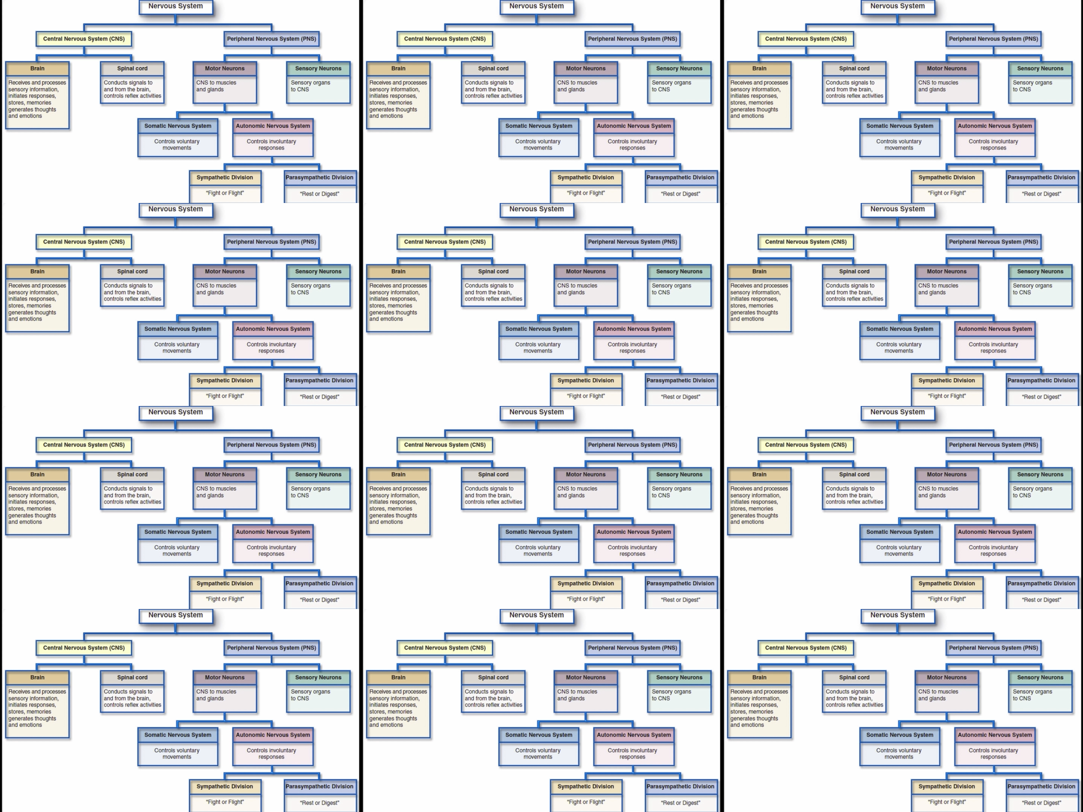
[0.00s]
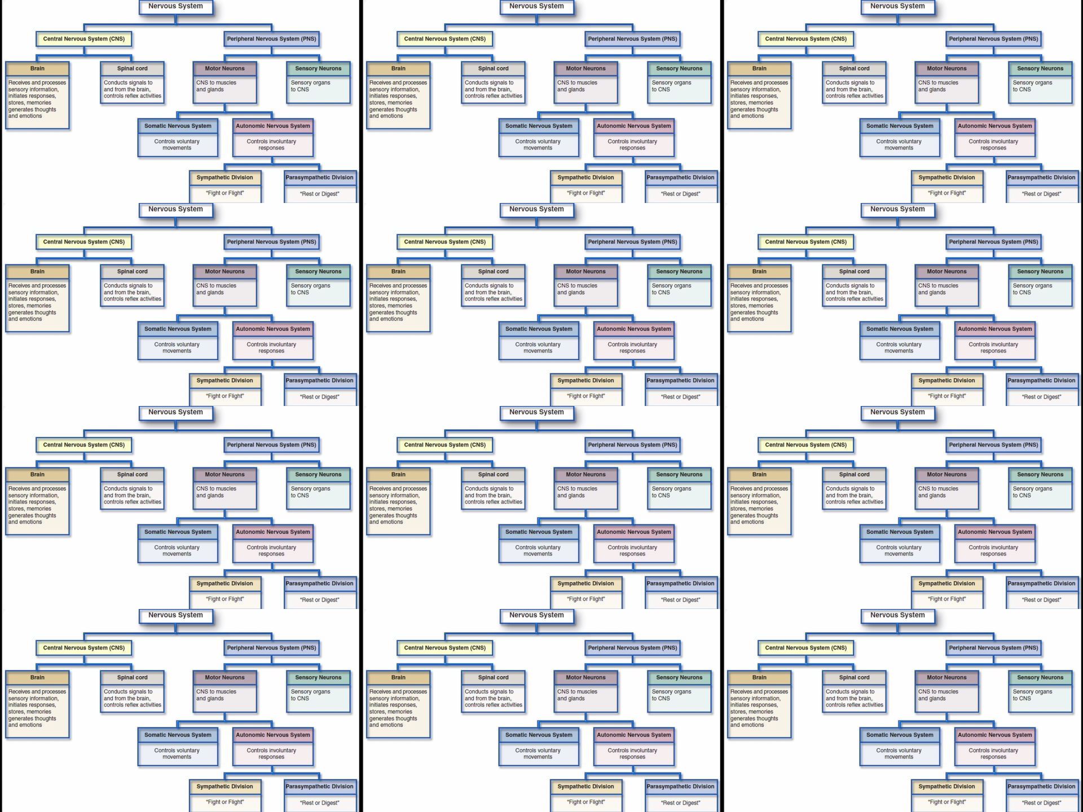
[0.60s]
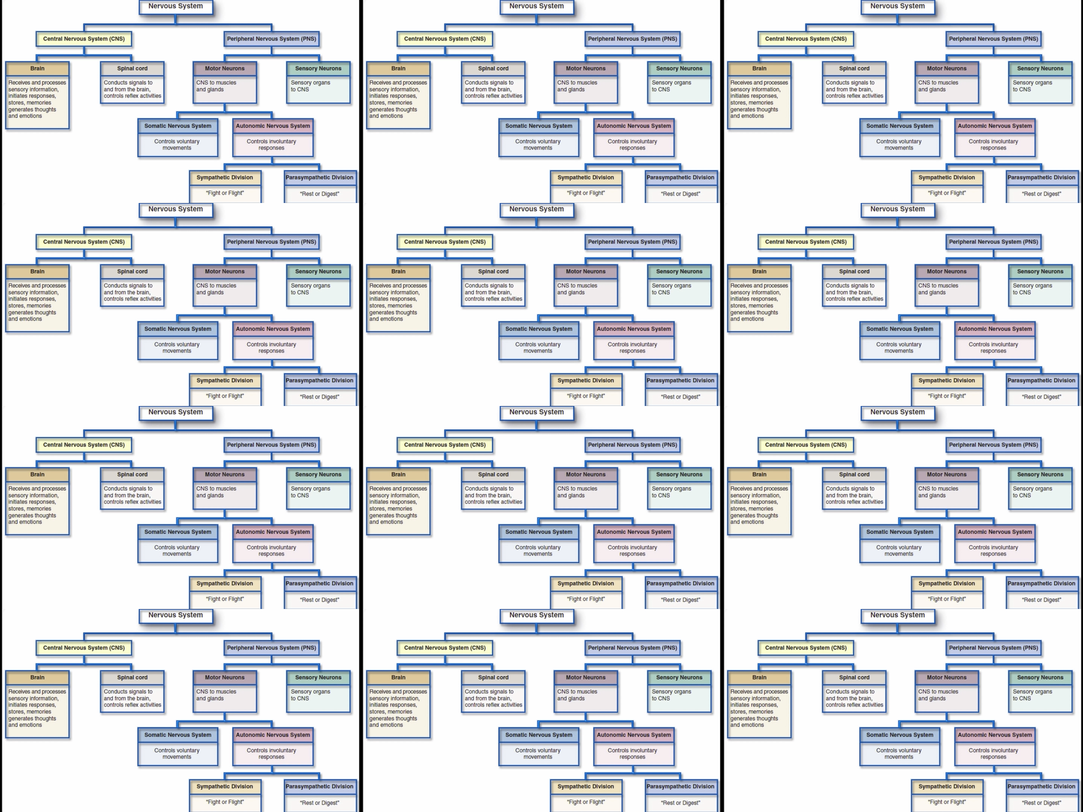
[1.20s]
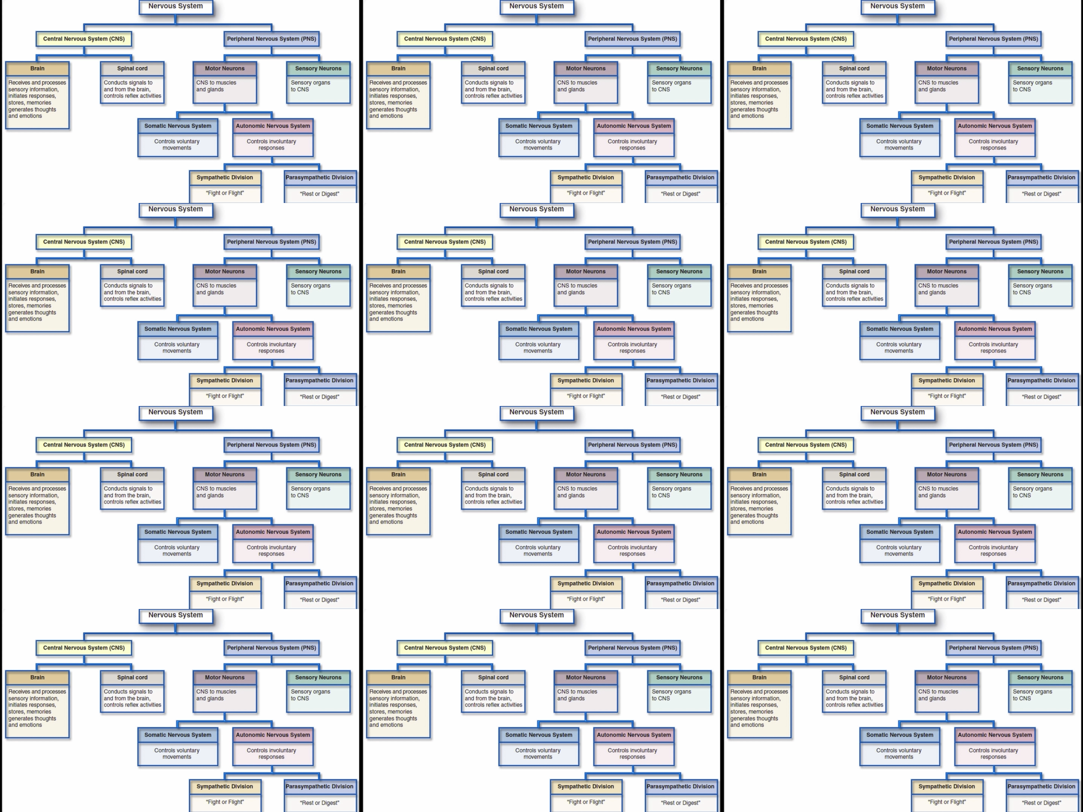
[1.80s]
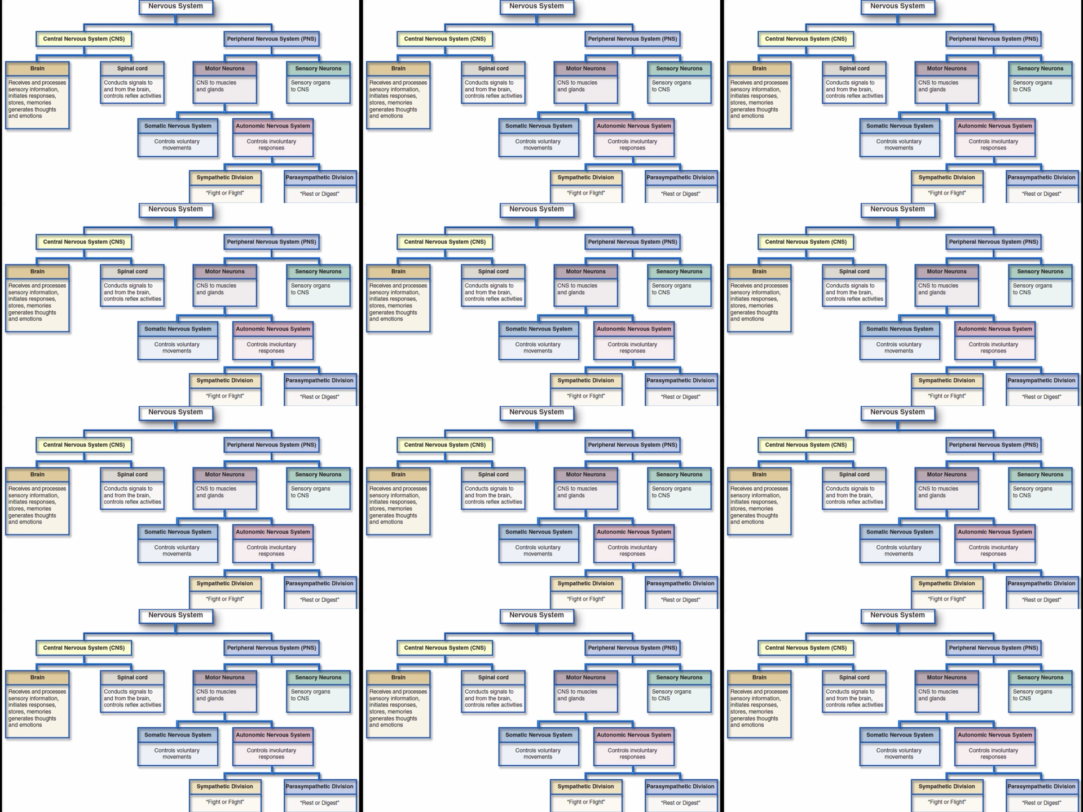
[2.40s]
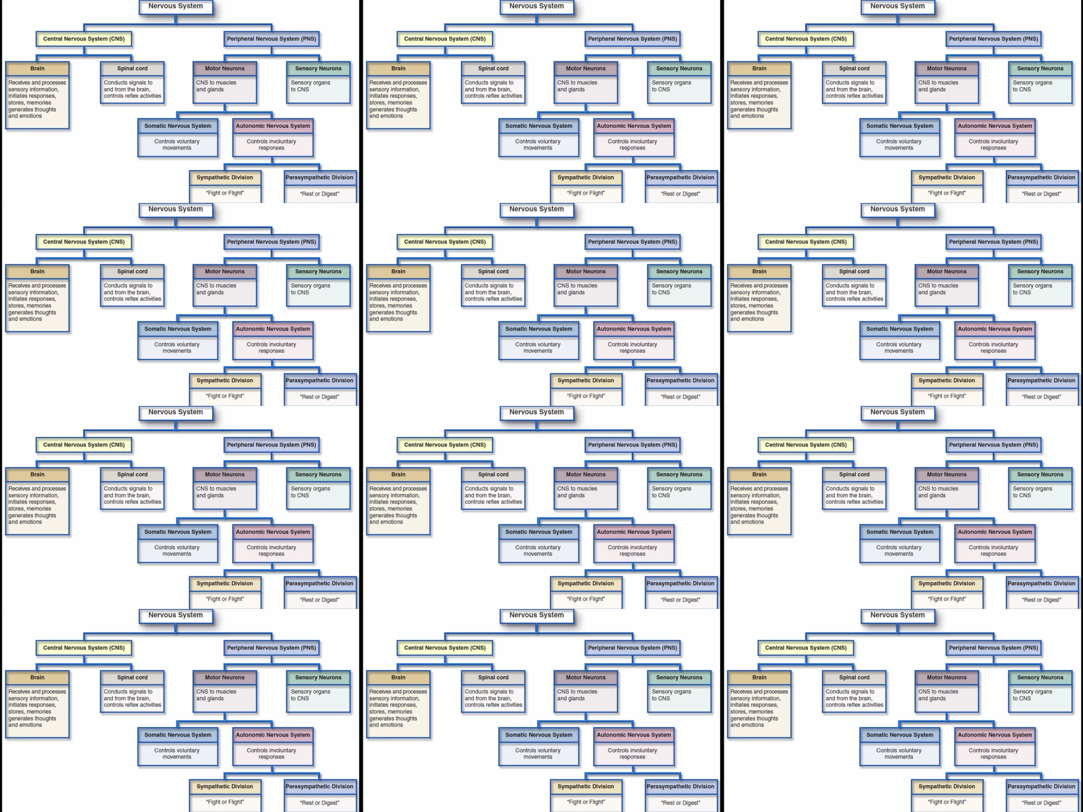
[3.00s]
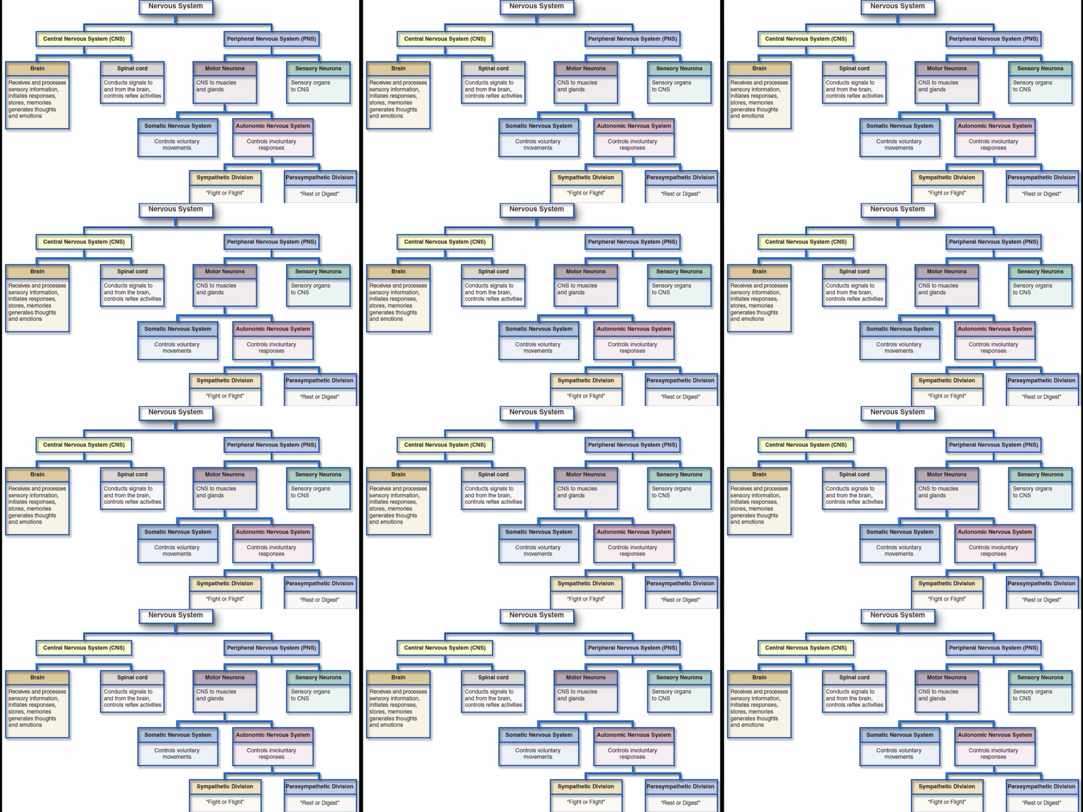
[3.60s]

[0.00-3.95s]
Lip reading: [unreadable: no face in view]